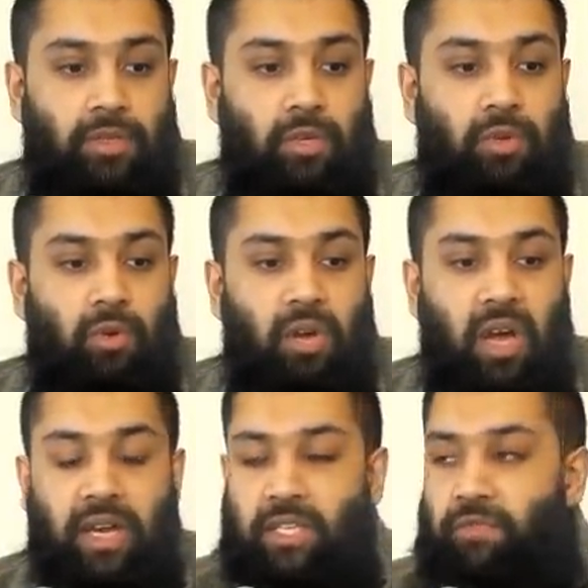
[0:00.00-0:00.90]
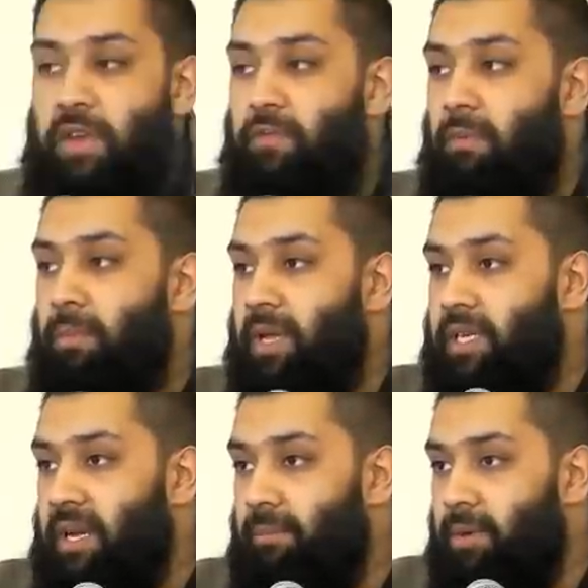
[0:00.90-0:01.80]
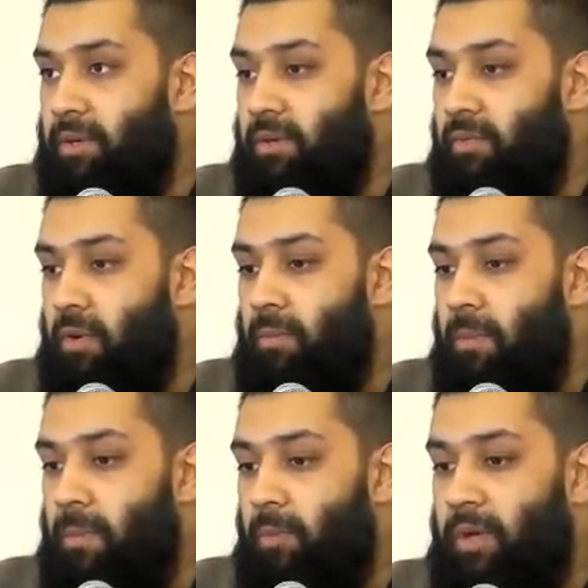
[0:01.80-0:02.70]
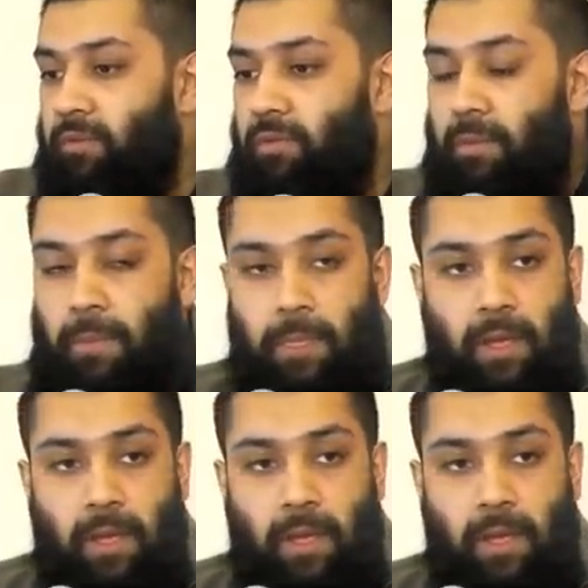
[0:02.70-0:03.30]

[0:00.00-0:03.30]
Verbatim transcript: So the Quran is free from being tampered from with.